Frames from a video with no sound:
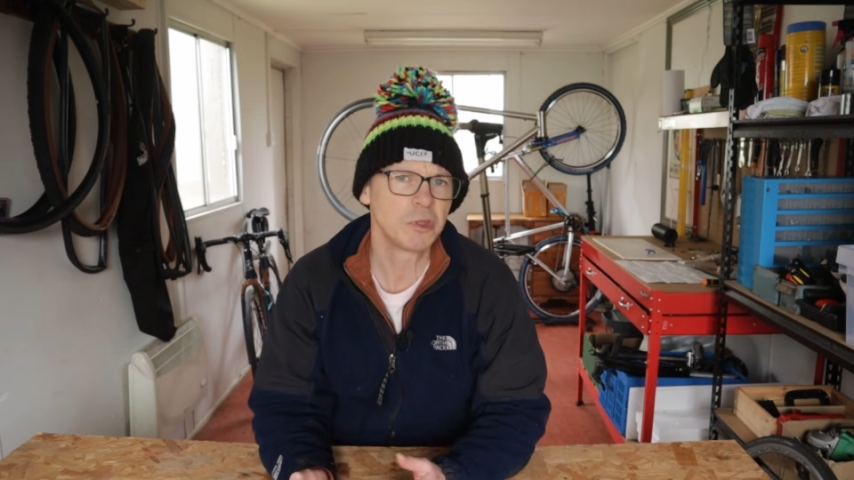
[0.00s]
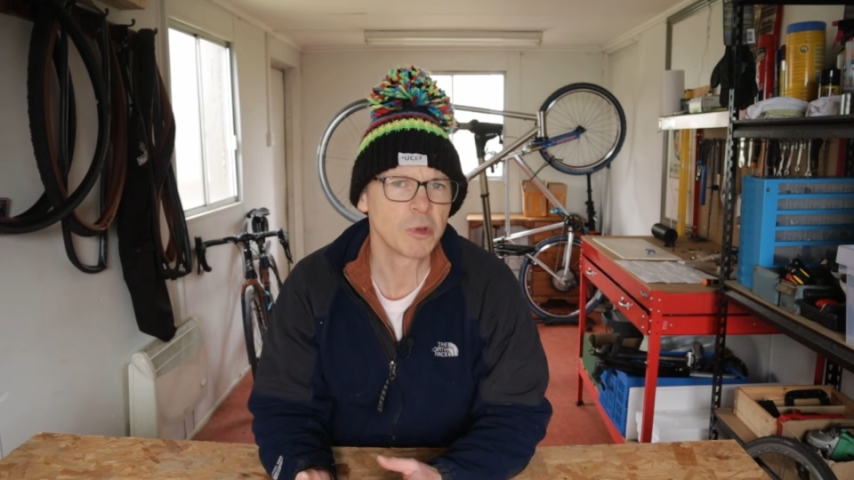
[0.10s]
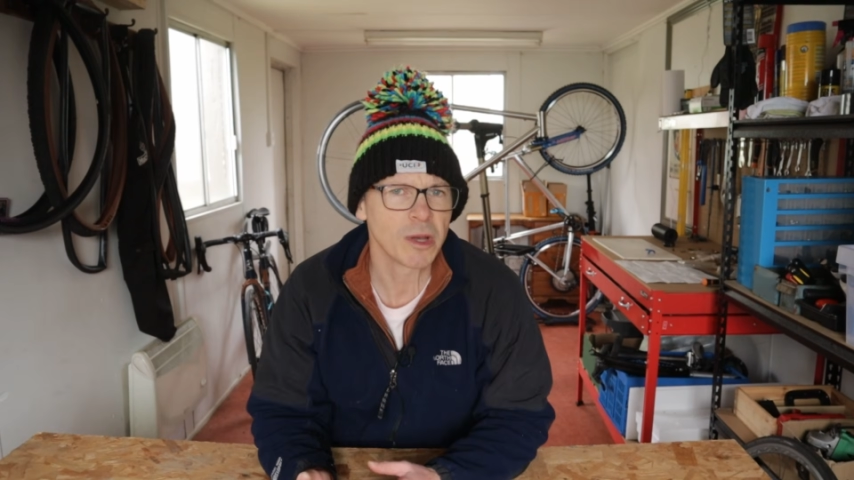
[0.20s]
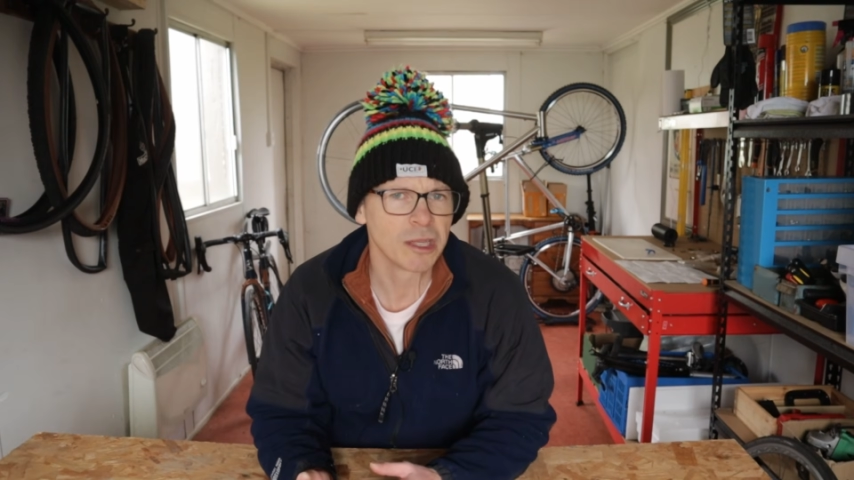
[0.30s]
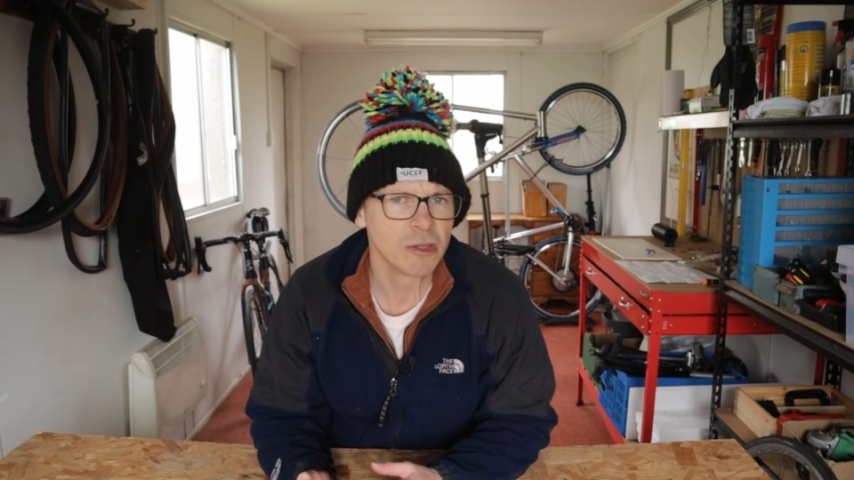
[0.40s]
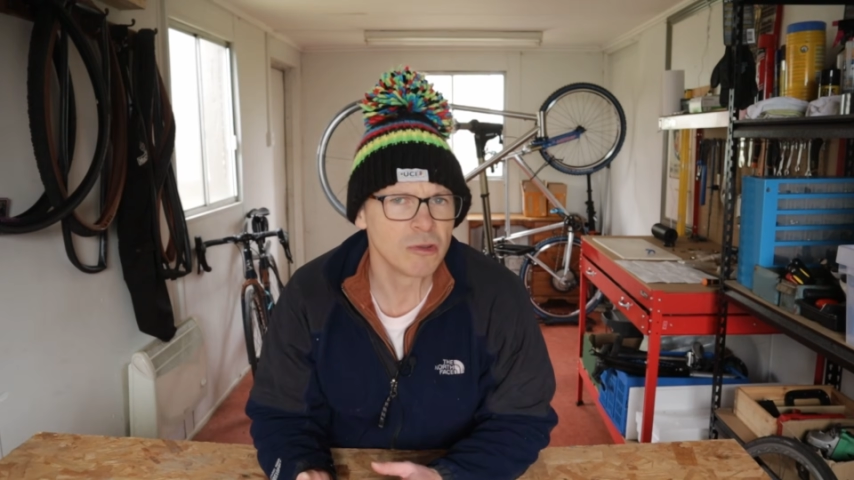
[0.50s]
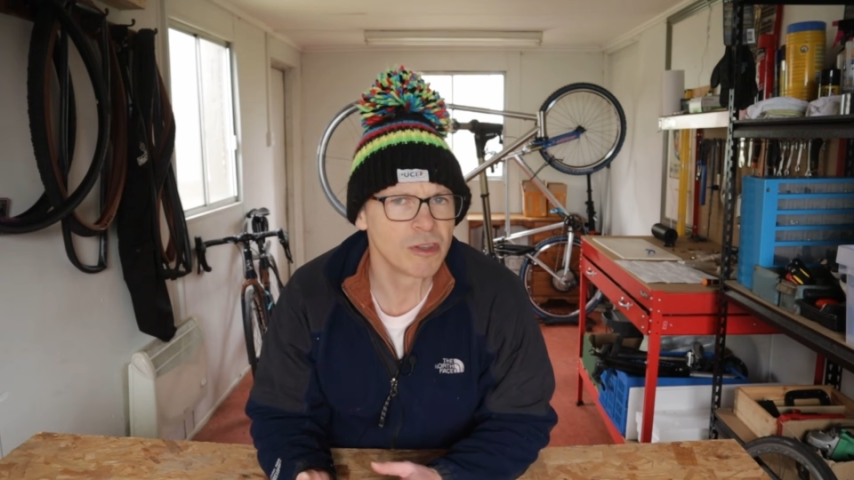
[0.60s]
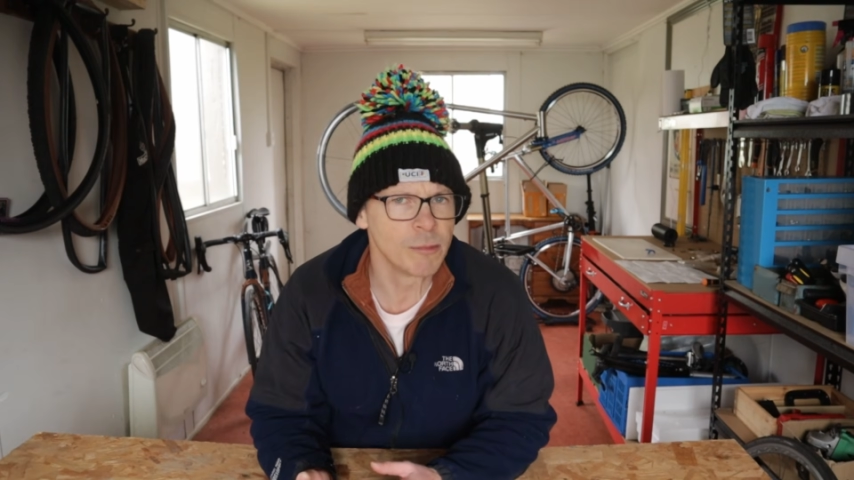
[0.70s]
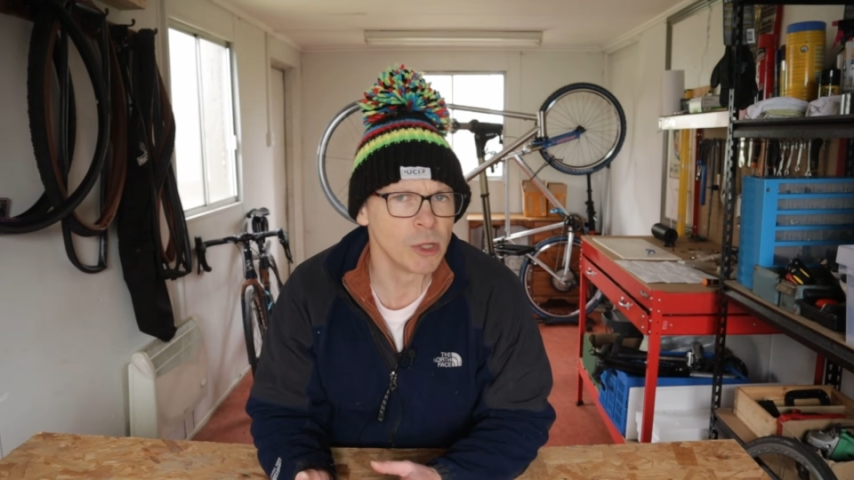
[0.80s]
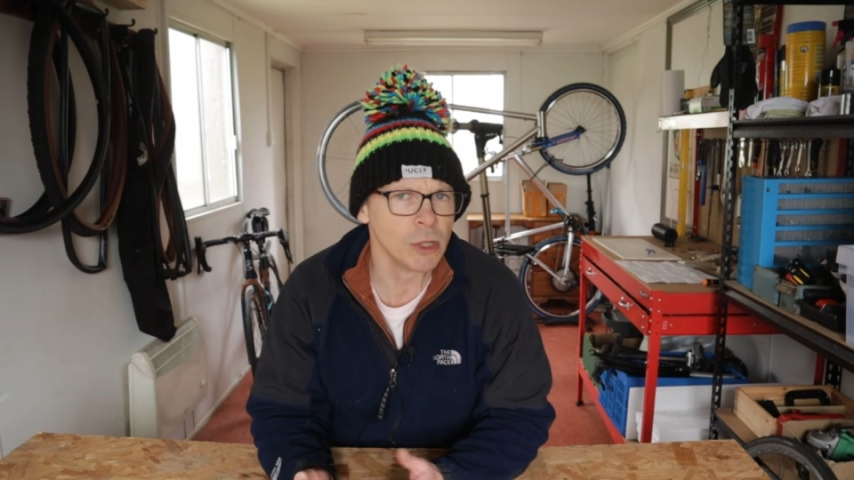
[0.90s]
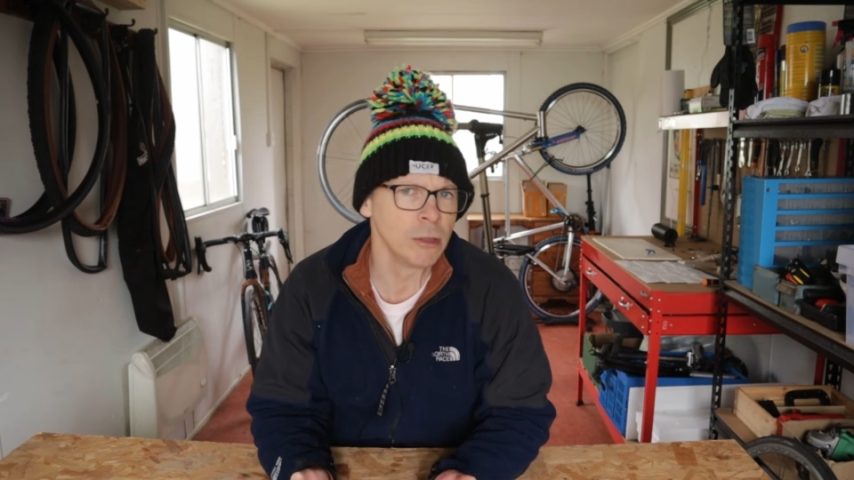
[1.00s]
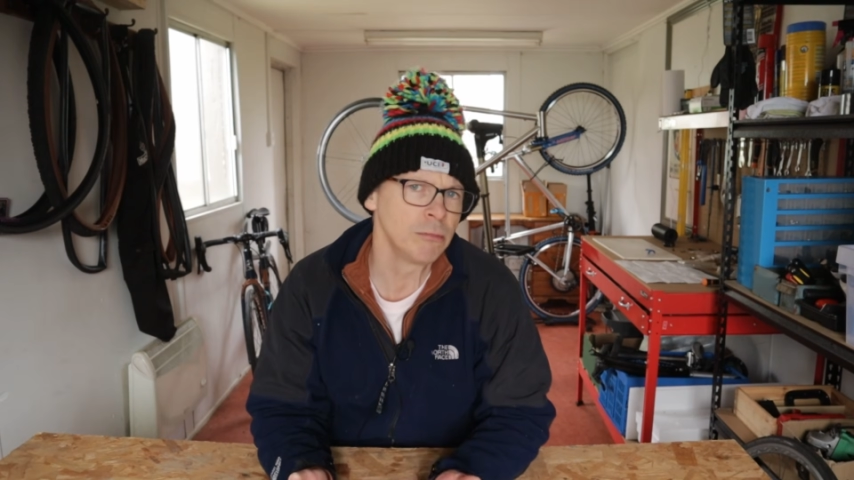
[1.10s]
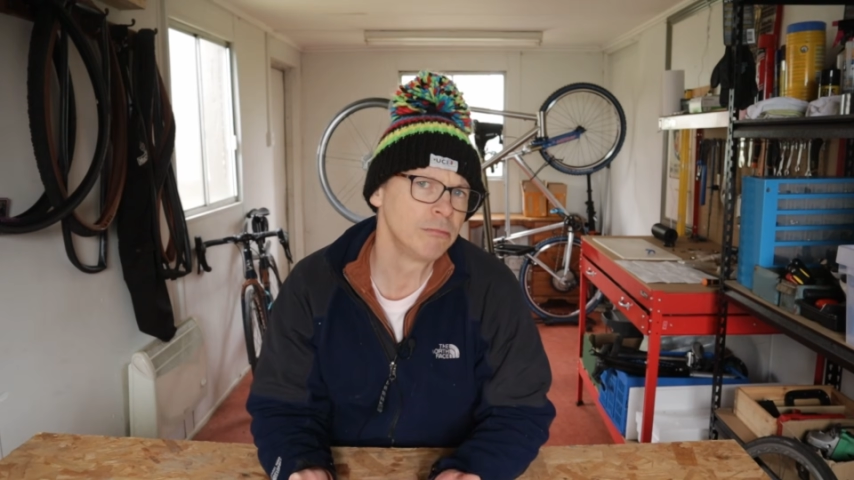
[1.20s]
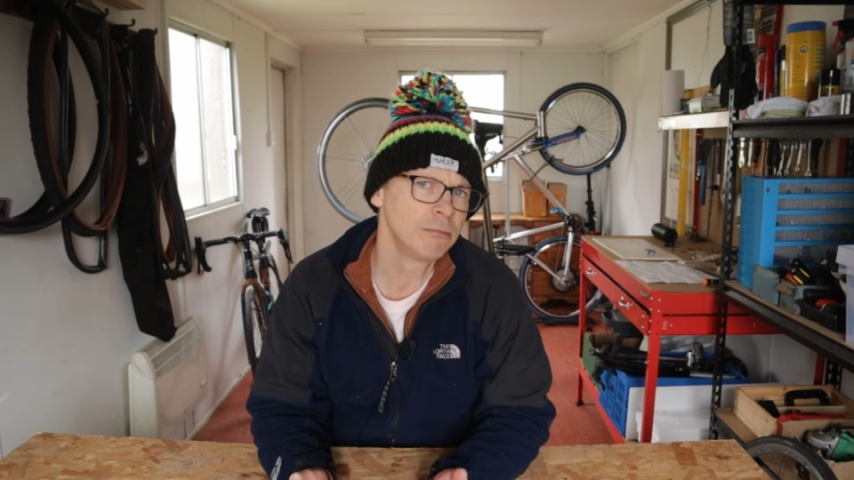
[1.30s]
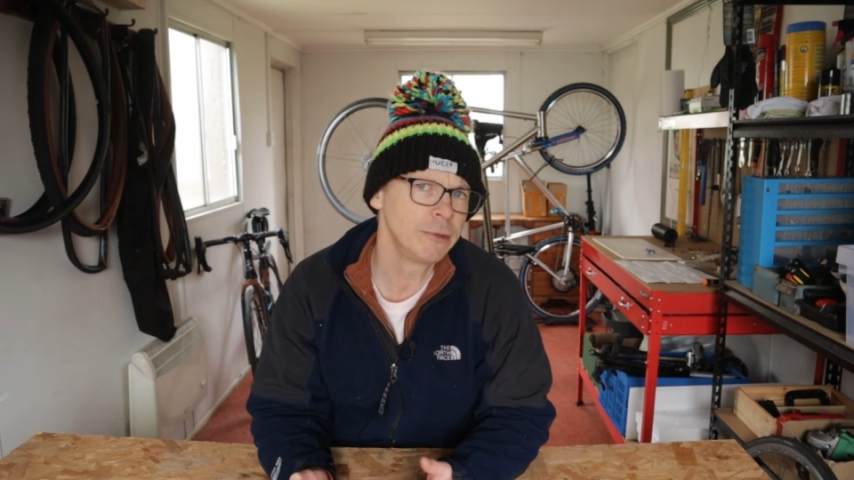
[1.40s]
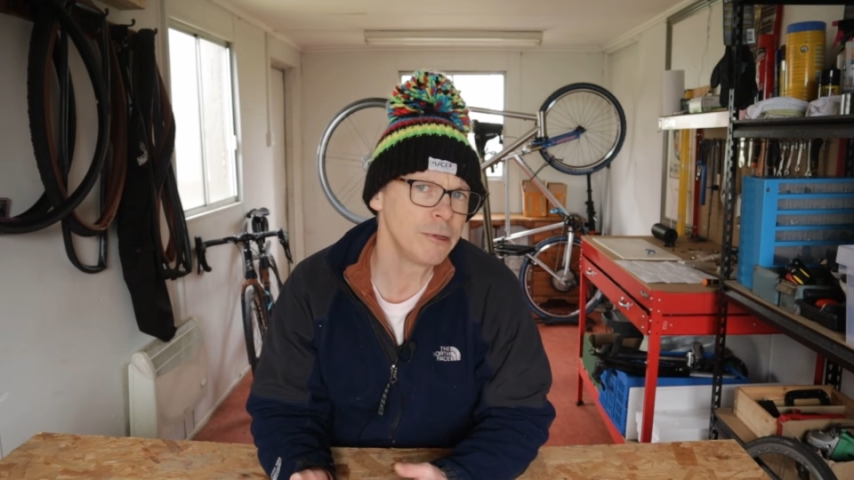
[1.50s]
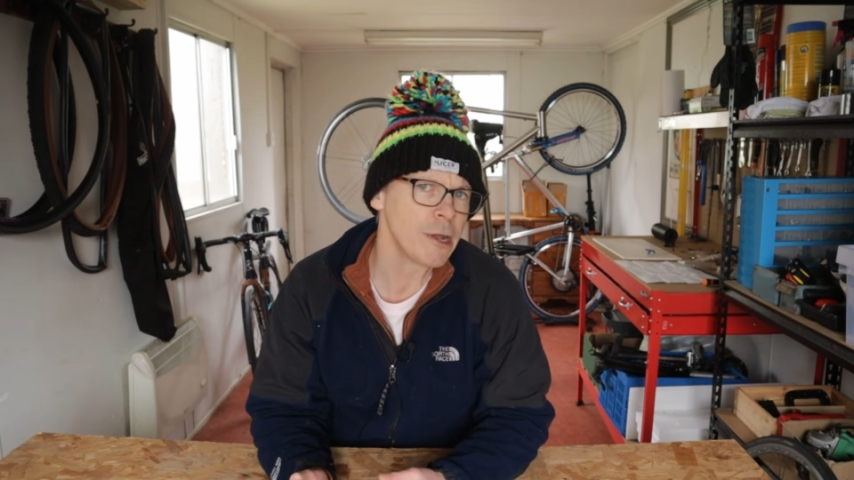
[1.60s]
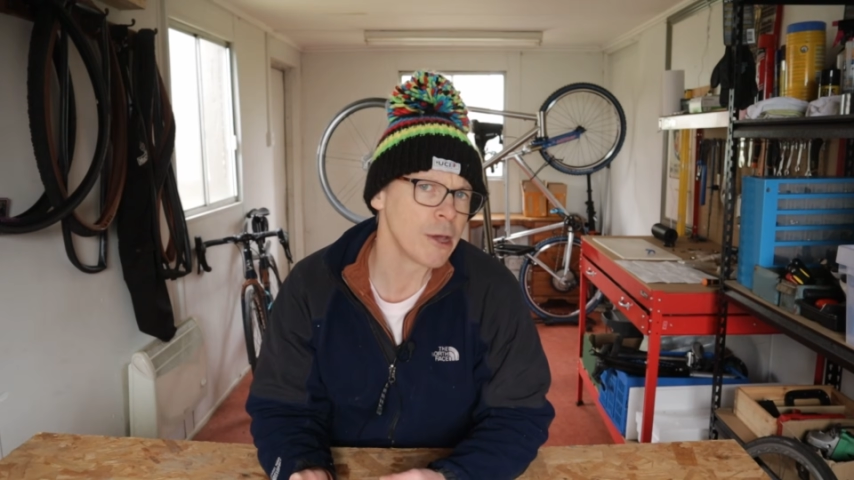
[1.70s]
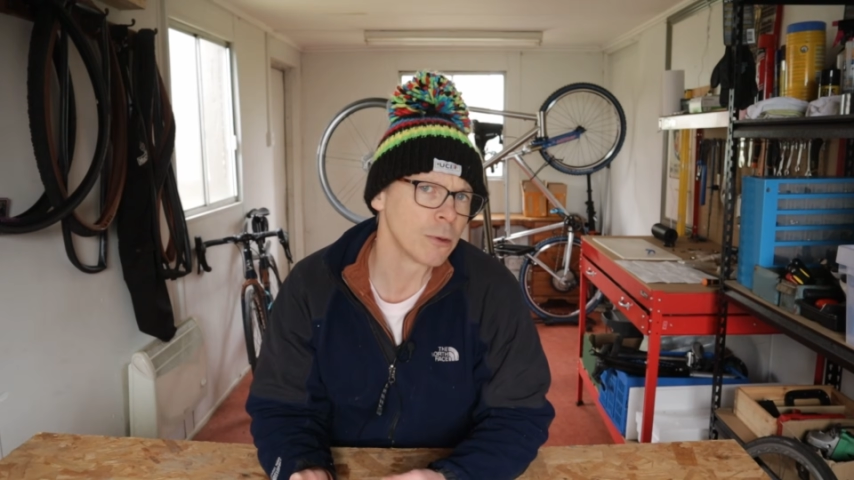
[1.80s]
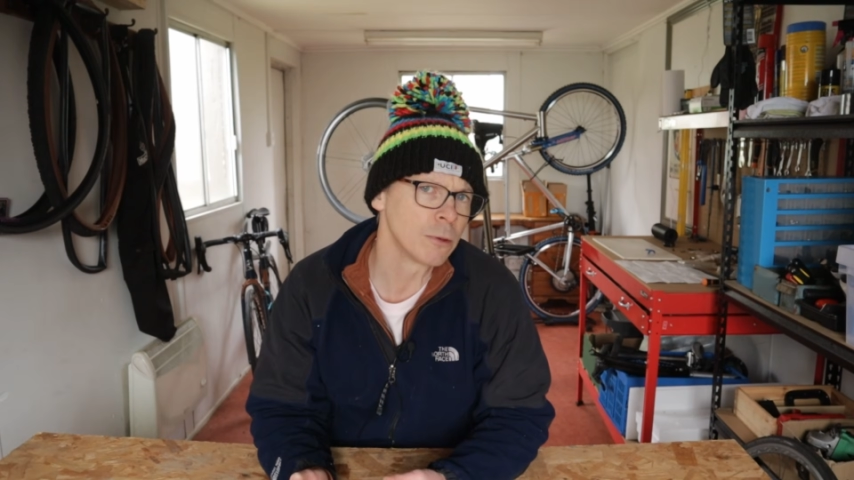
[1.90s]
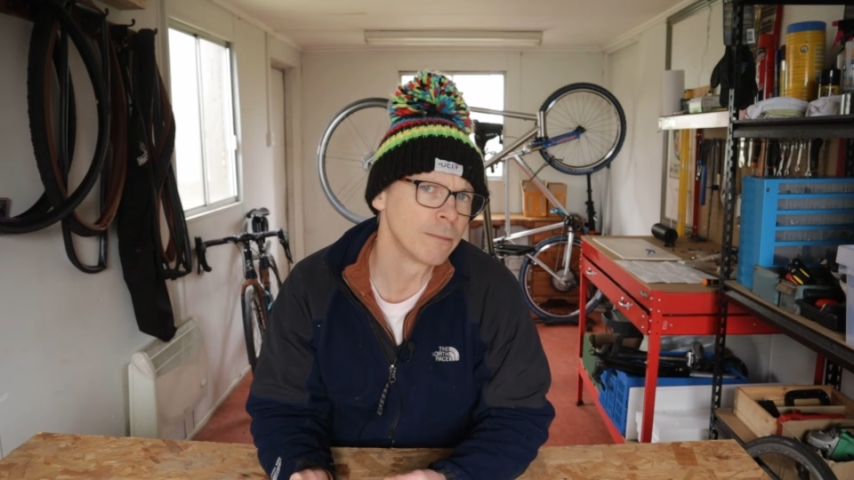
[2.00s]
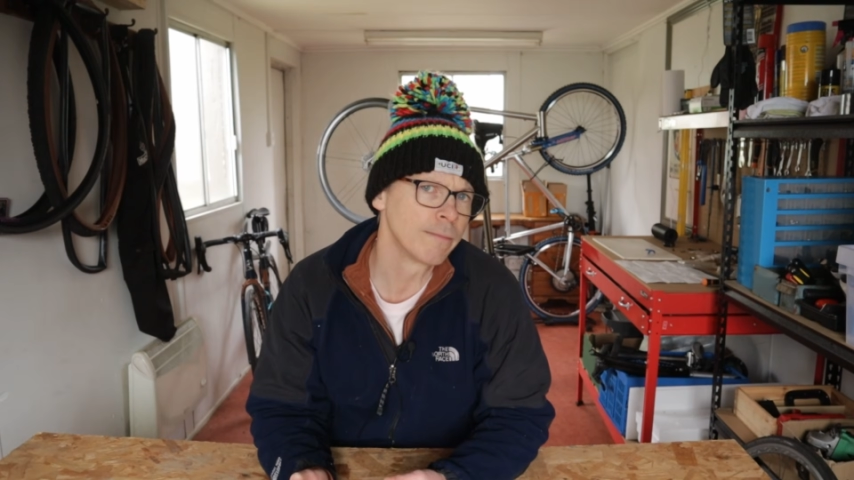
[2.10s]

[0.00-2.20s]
Do I use them all? No.